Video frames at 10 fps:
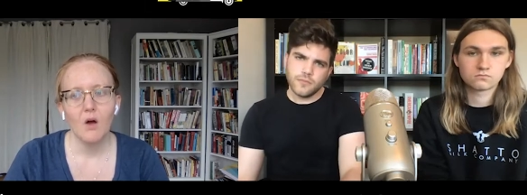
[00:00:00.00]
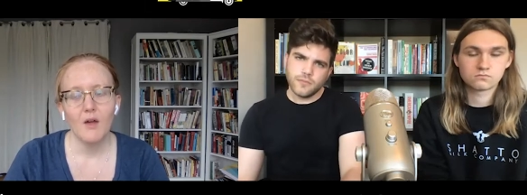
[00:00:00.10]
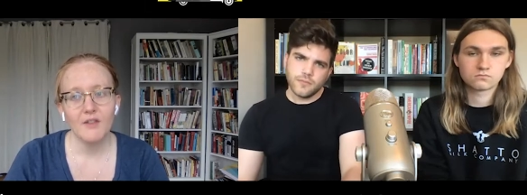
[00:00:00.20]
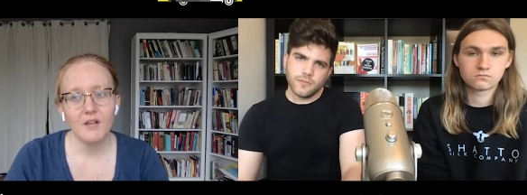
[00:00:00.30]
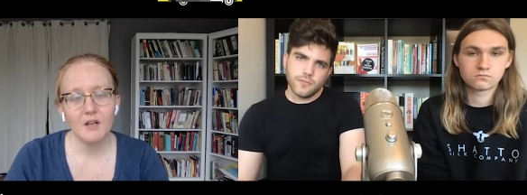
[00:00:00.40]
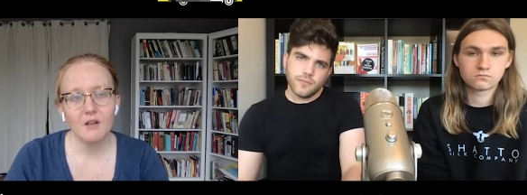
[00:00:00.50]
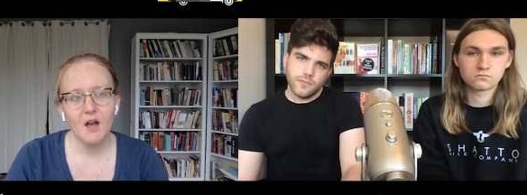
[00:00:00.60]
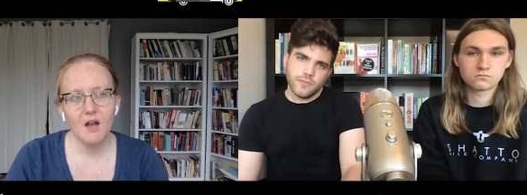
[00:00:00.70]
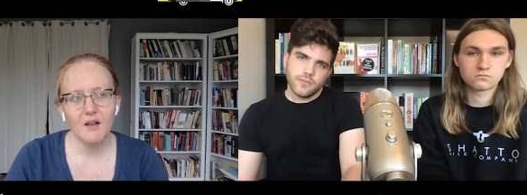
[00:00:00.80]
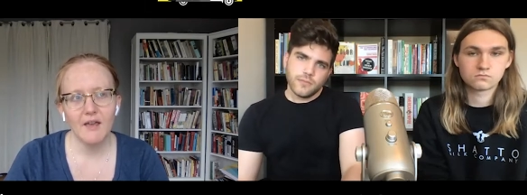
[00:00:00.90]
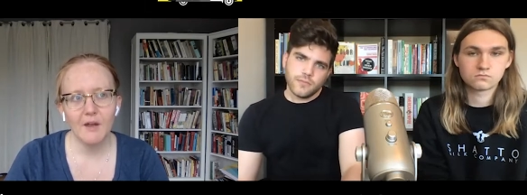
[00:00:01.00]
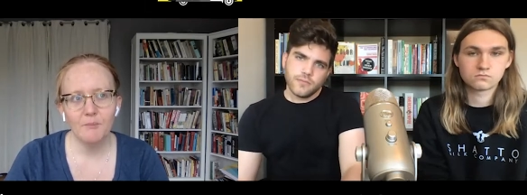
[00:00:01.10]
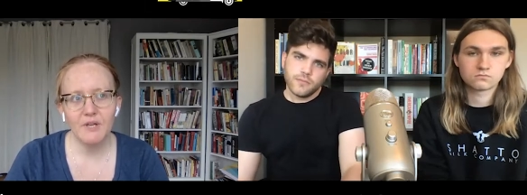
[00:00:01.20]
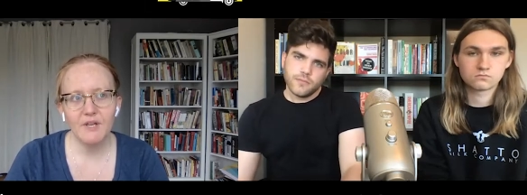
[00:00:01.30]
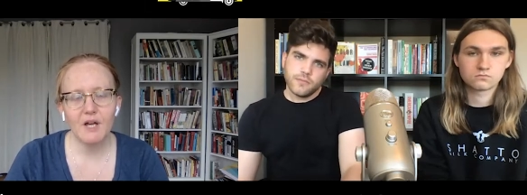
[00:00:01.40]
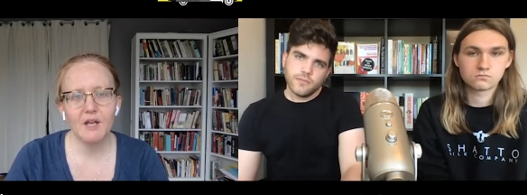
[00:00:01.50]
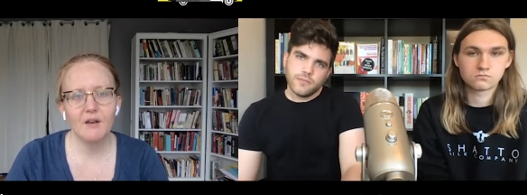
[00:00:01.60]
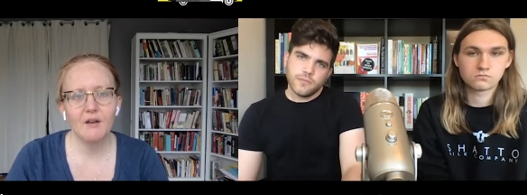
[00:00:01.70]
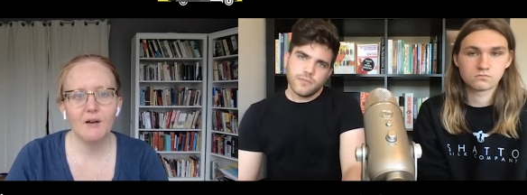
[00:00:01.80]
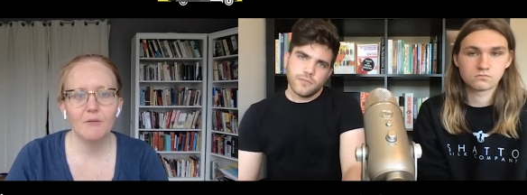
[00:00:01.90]
Speaker 1: I think a lot can be
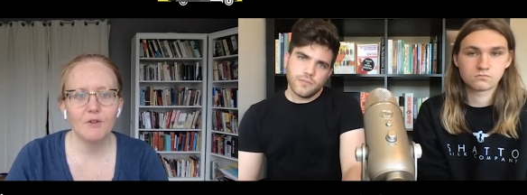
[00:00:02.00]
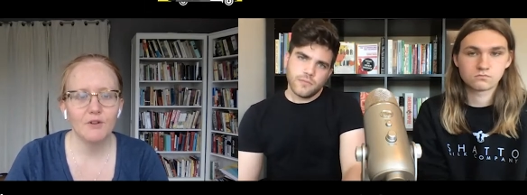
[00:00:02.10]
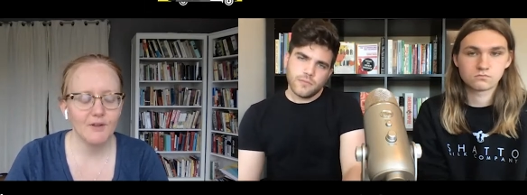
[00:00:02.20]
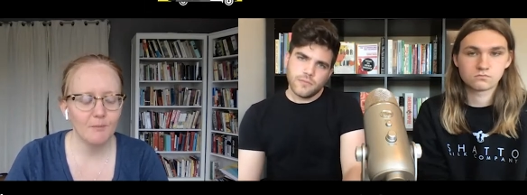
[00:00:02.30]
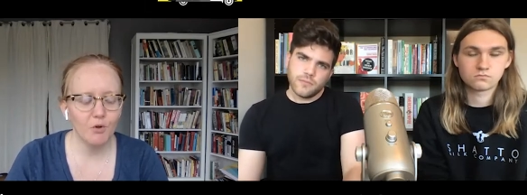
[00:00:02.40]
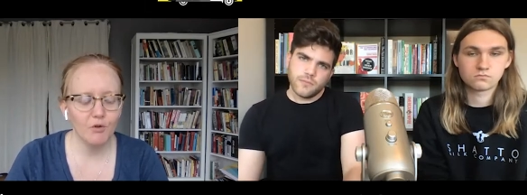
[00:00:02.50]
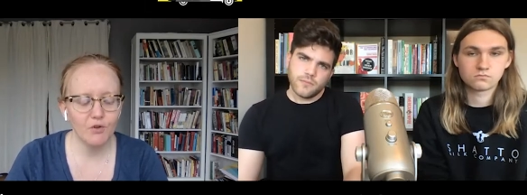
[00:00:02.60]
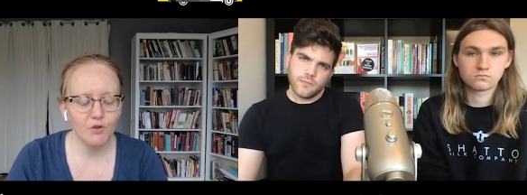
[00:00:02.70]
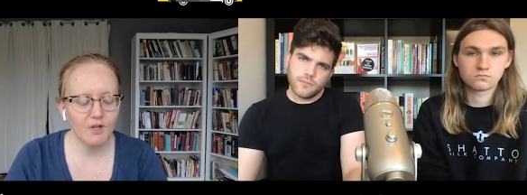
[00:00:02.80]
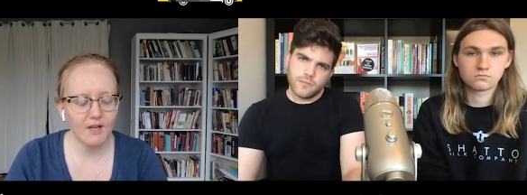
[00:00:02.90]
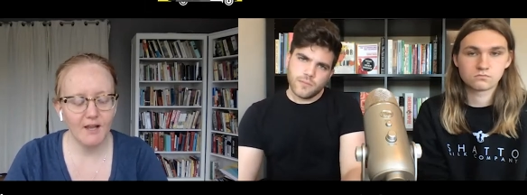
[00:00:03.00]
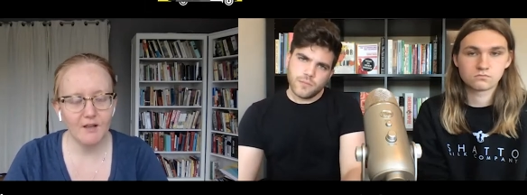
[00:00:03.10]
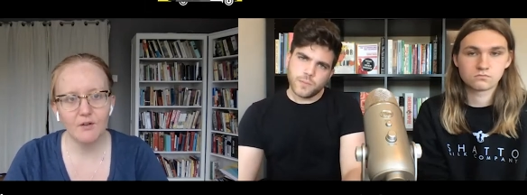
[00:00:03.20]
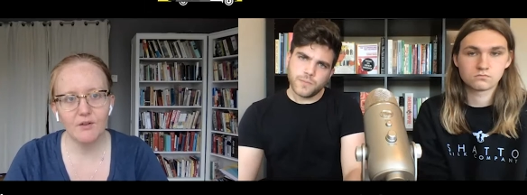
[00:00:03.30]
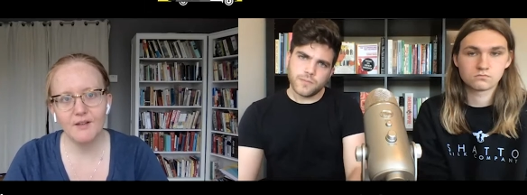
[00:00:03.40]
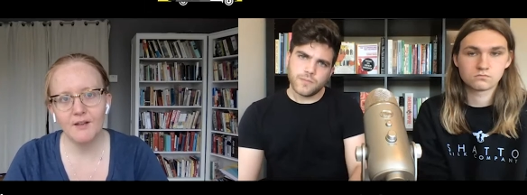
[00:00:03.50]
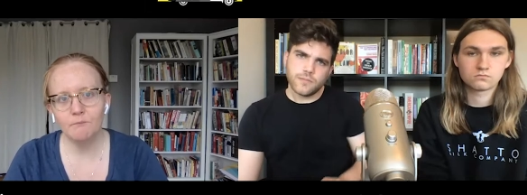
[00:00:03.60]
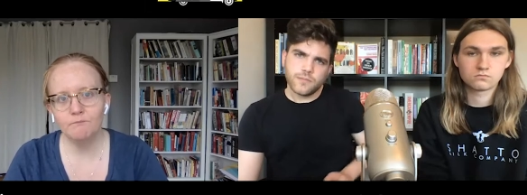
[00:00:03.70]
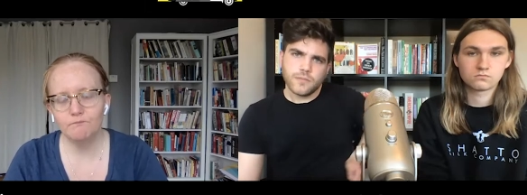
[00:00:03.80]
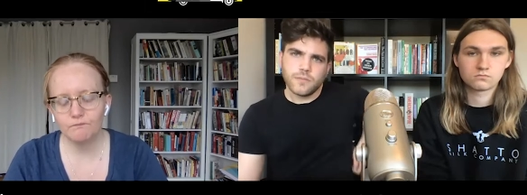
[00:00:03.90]
done. Um, for example, if you look at
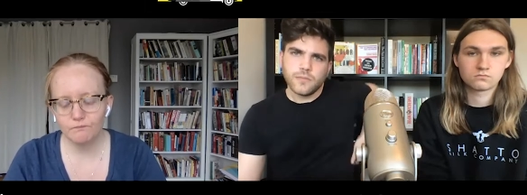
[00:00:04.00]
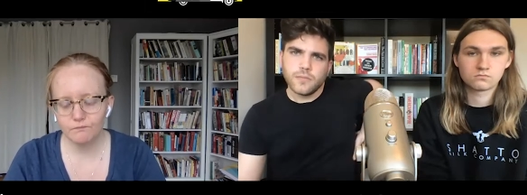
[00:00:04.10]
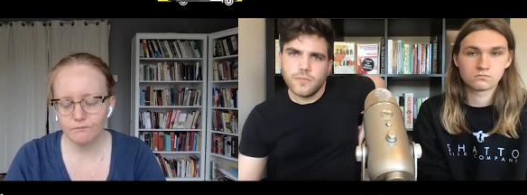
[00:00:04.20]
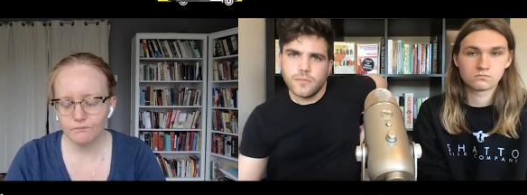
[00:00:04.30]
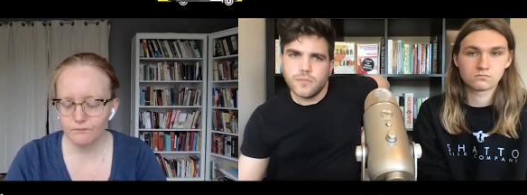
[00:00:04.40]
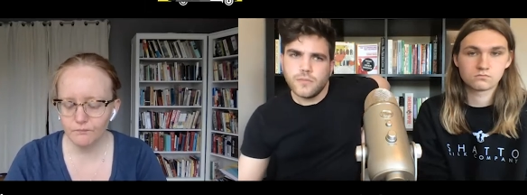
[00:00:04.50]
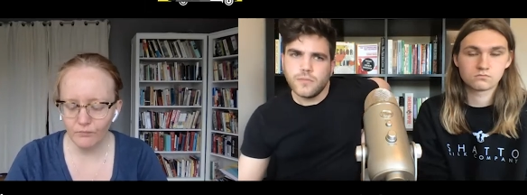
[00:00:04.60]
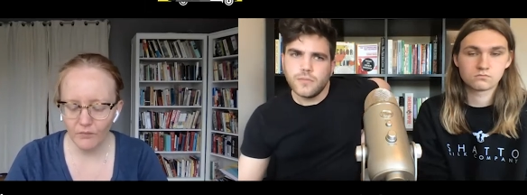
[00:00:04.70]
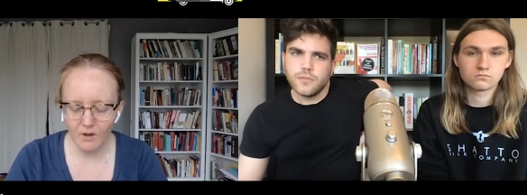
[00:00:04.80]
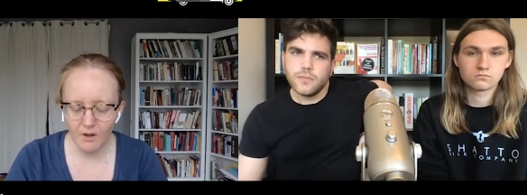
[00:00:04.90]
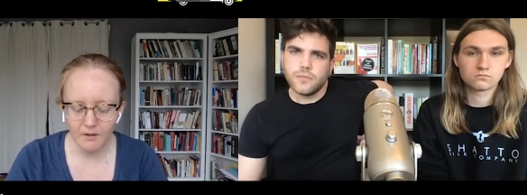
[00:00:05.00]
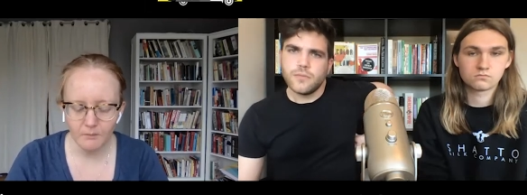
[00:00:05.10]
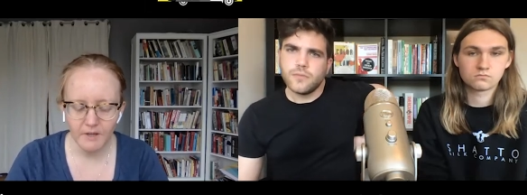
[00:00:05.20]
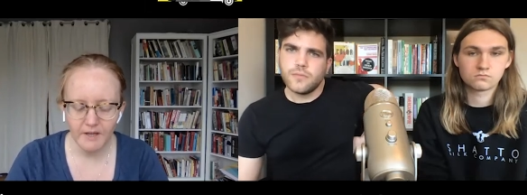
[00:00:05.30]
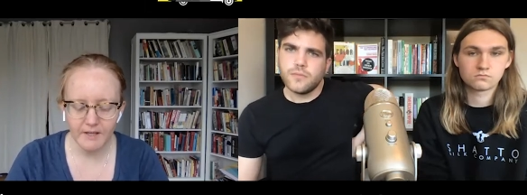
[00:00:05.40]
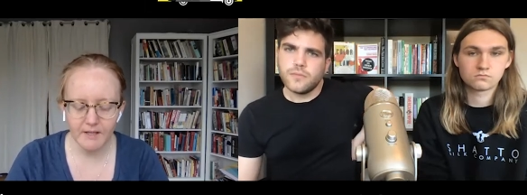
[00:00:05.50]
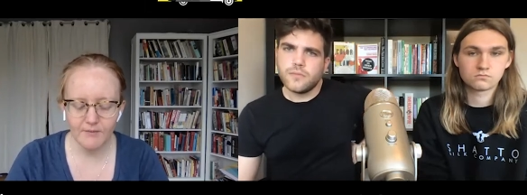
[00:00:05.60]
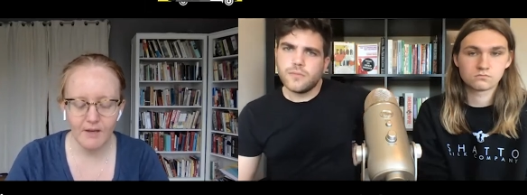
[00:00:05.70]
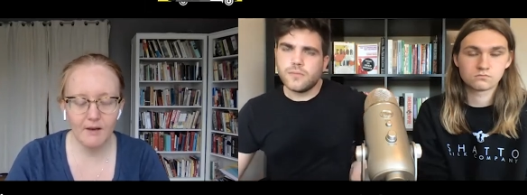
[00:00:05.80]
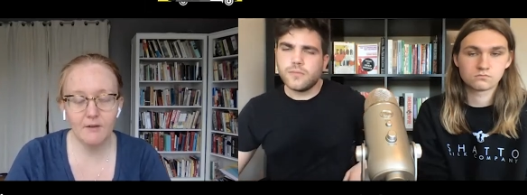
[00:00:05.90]
AOC, um, like
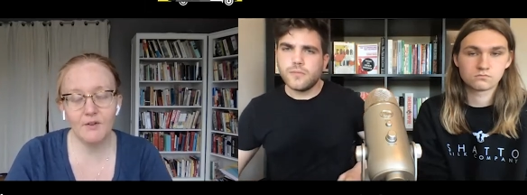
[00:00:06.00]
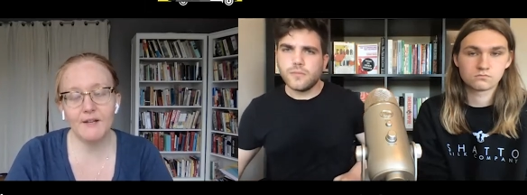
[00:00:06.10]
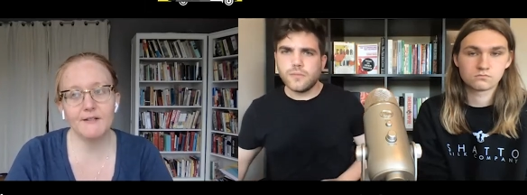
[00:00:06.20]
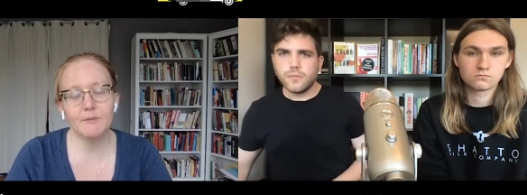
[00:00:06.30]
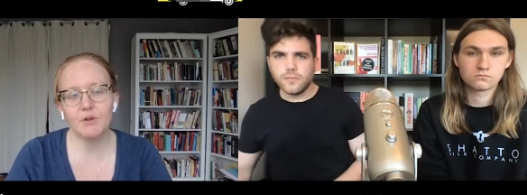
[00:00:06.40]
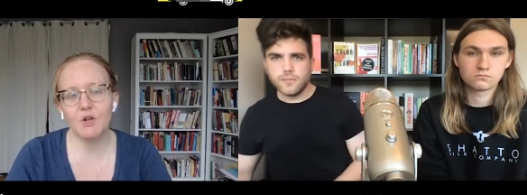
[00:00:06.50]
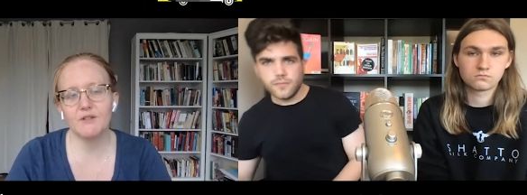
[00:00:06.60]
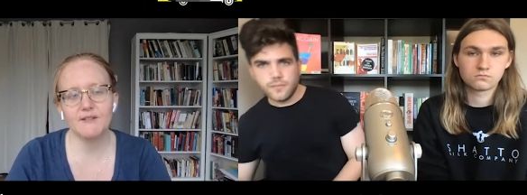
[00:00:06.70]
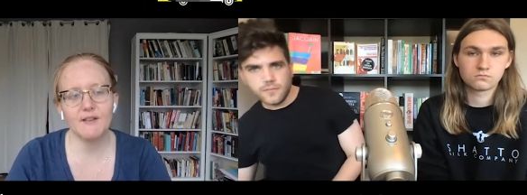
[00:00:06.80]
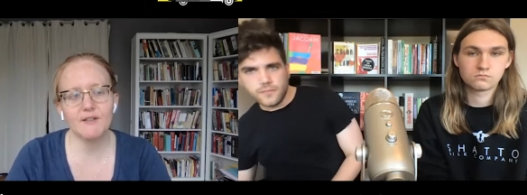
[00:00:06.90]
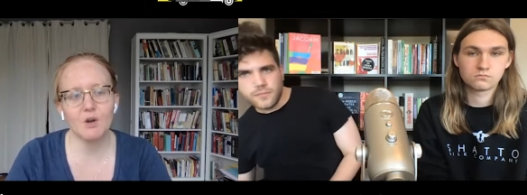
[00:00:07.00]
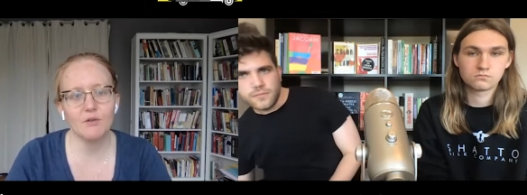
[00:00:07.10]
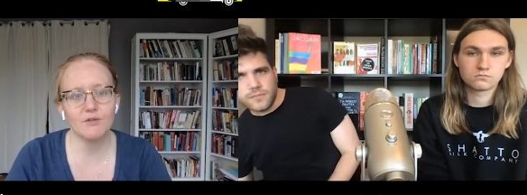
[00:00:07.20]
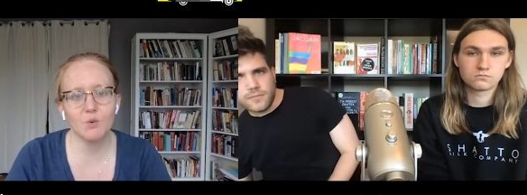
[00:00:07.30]
and even Nancy Pelosi says, "Oh, the